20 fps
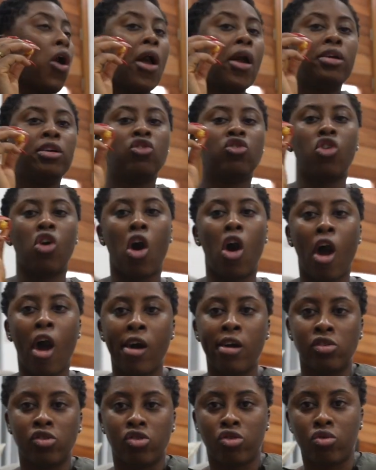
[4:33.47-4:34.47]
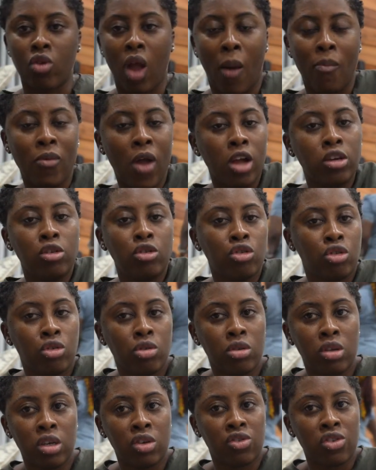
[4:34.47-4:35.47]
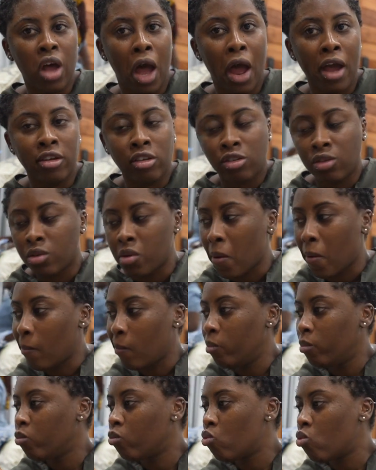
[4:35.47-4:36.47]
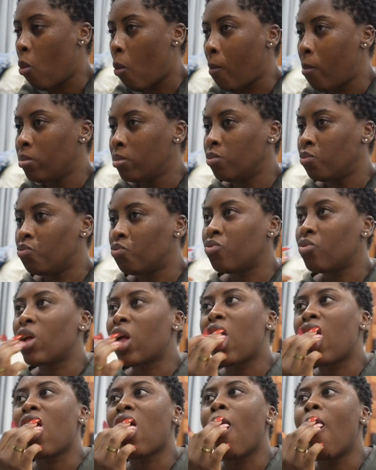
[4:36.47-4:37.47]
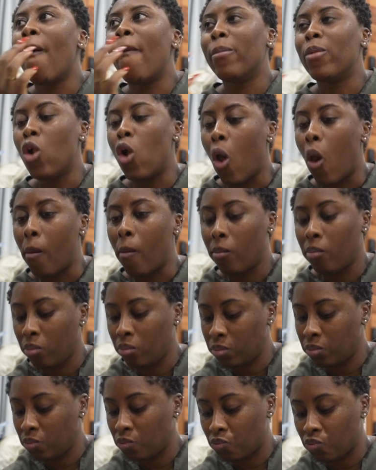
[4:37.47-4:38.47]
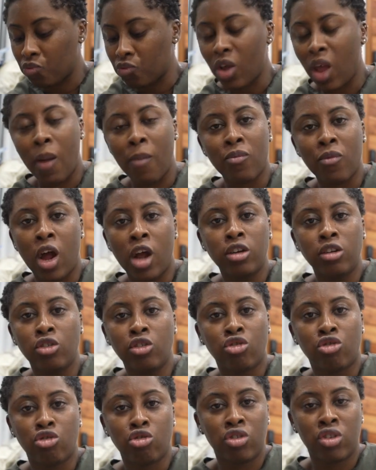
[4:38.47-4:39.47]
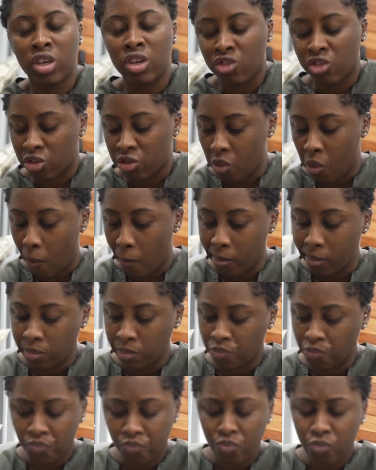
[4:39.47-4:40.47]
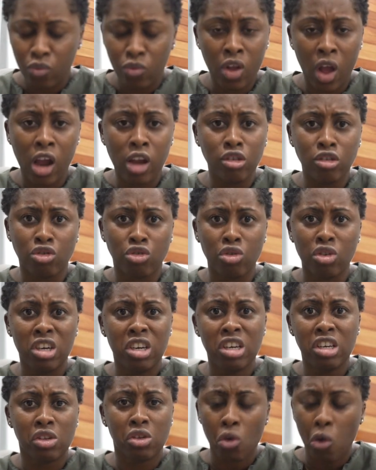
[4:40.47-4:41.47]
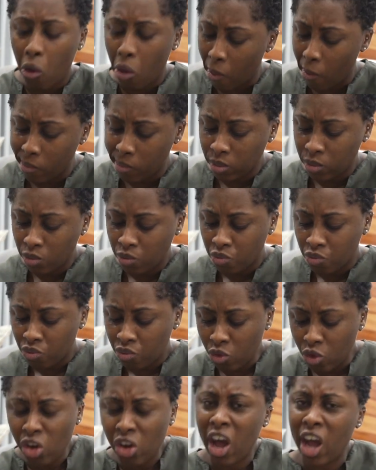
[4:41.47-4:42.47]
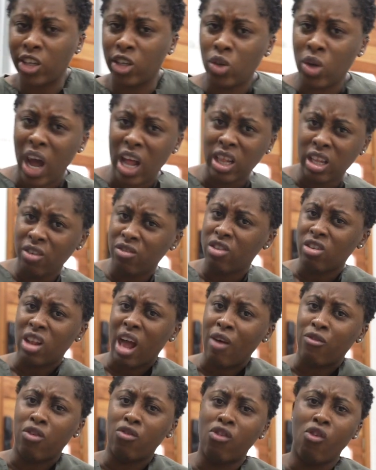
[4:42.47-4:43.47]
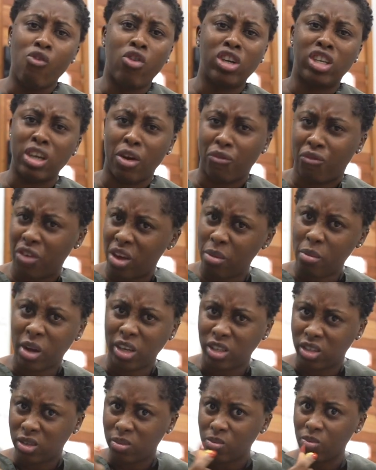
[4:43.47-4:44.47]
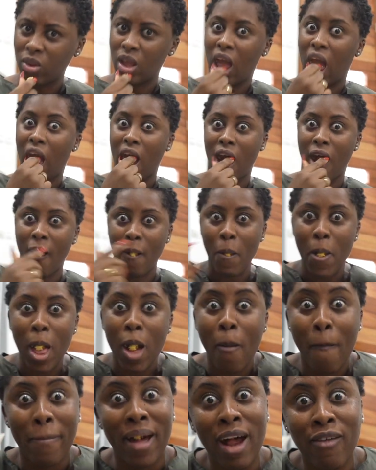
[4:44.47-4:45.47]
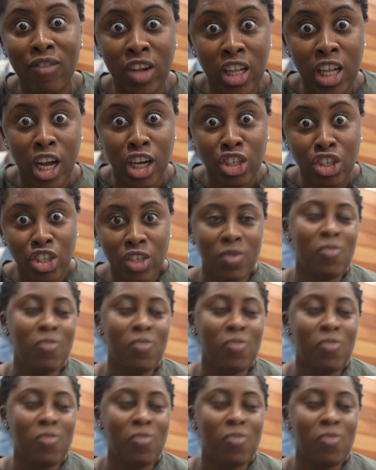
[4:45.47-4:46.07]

It's hot. I'm not used to this, guys. Oh, be quiet. We just didn't turn on the air. I'm not used to this. Not used to heat, oh. You guys, you know I live the life of a rich and famous. In my village.